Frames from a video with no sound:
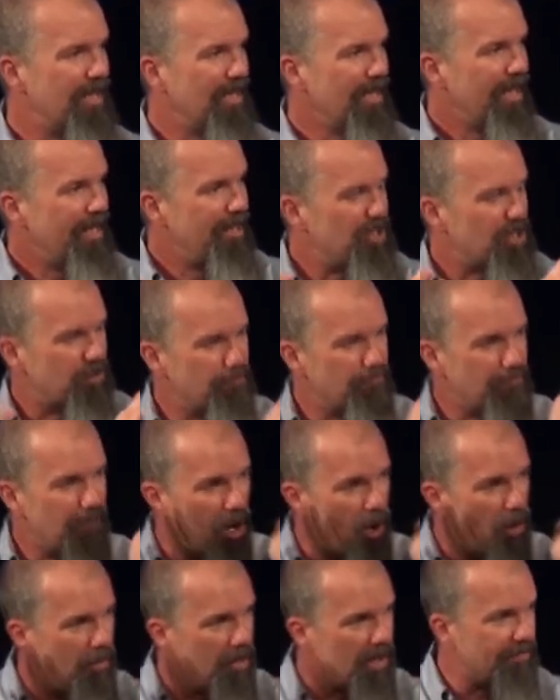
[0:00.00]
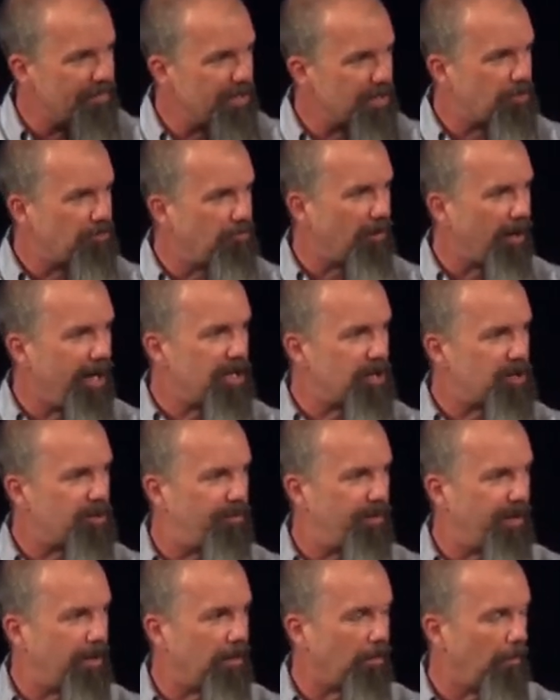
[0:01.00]
In this moment of his greatest
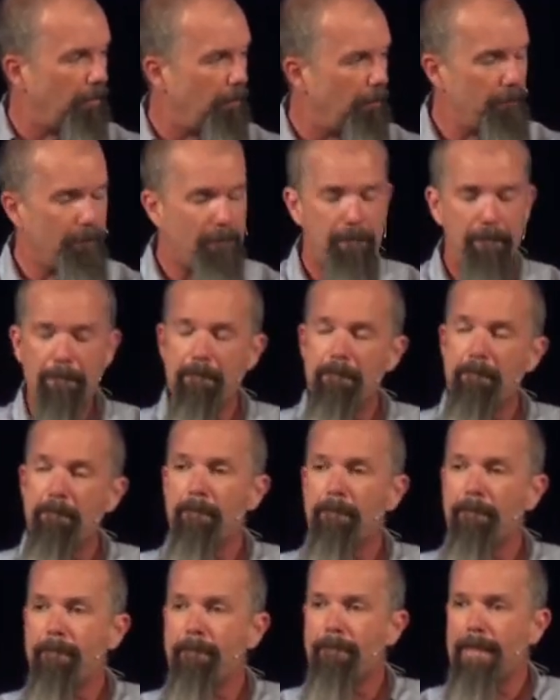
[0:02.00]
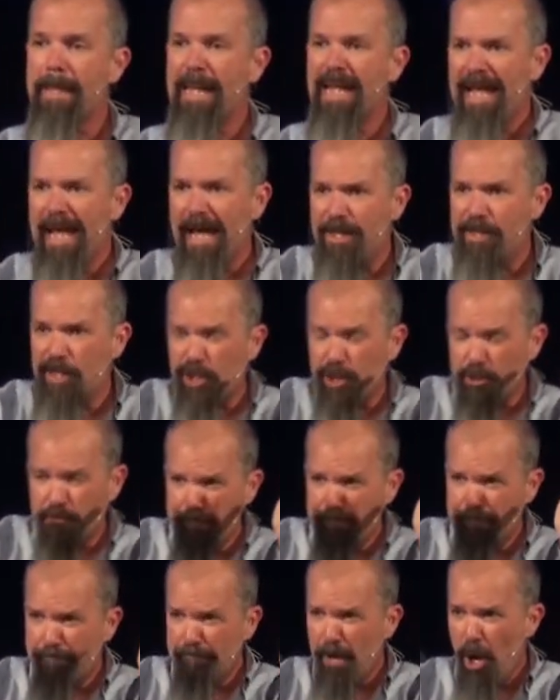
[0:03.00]
fear, in this
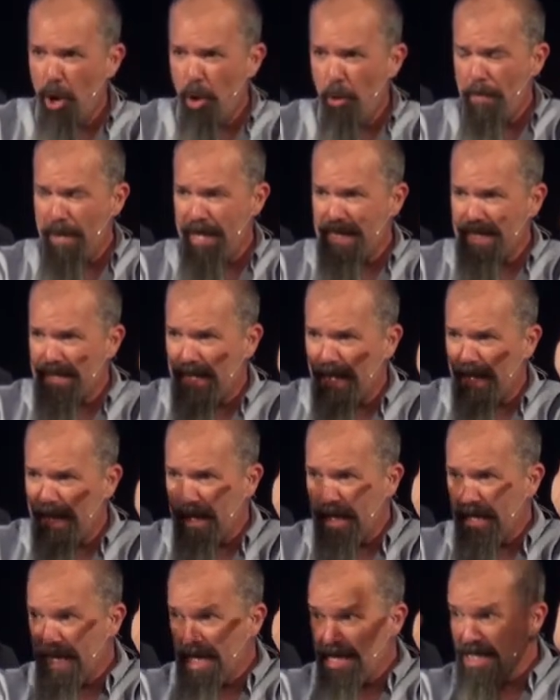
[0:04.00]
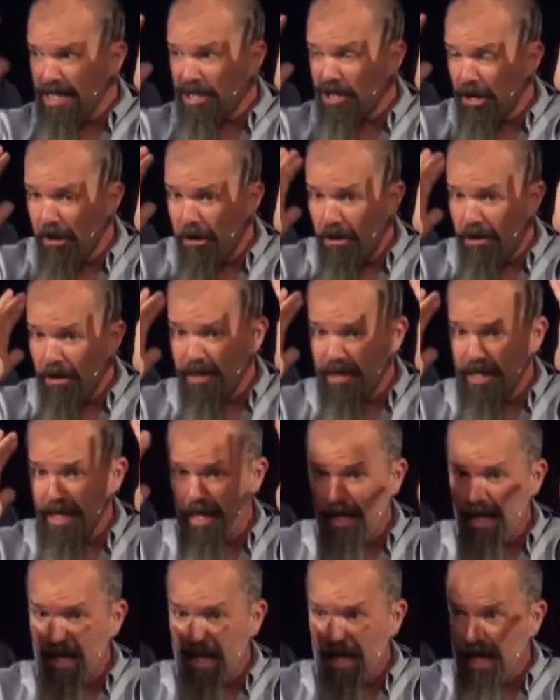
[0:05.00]
moment that he thought the
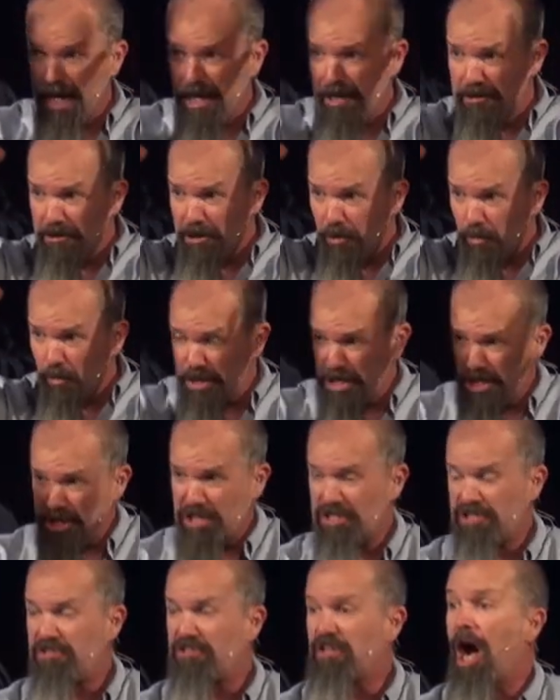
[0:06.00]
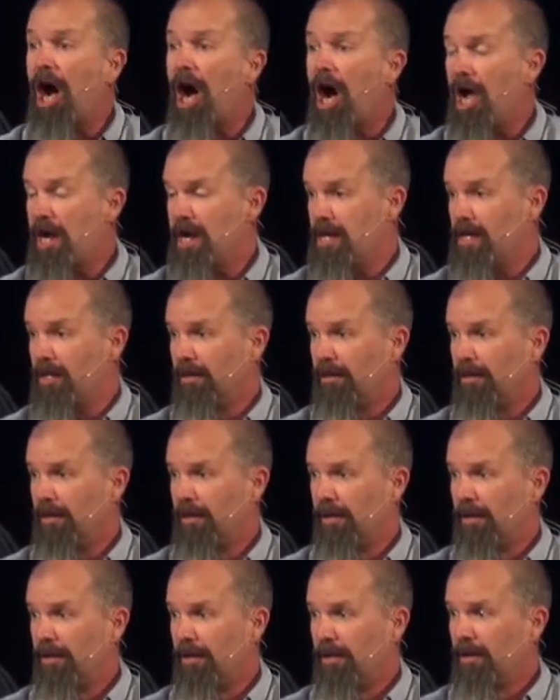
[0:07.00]
end was done,
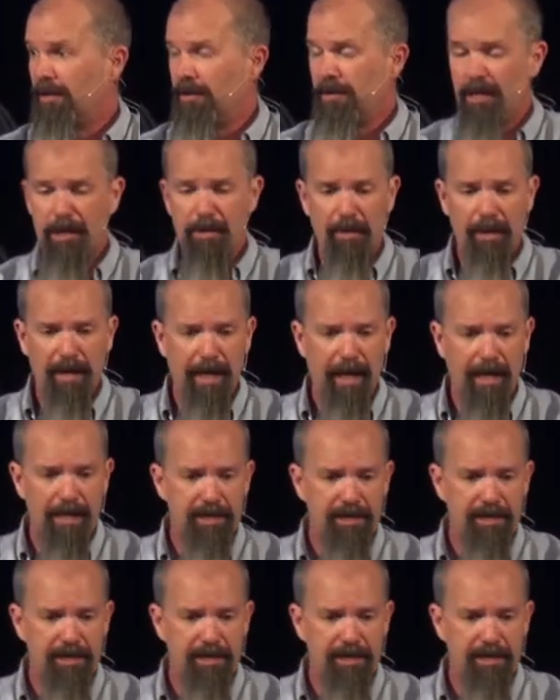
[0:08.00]
look what God